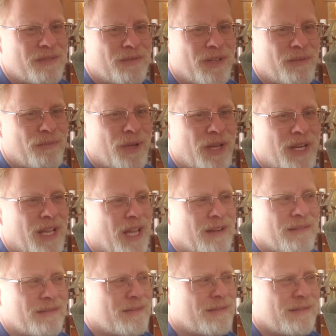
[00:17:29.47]
or, or money. I
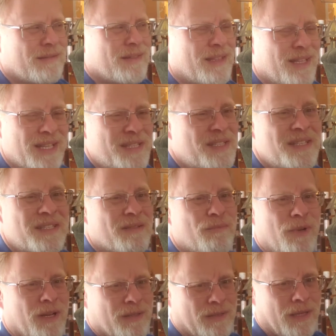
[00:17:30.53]
don't, this isn't
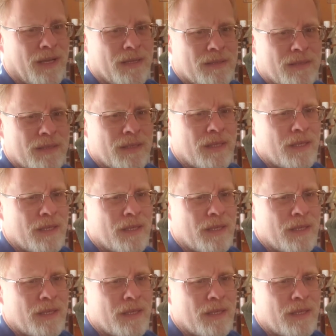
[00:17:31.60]
monetized.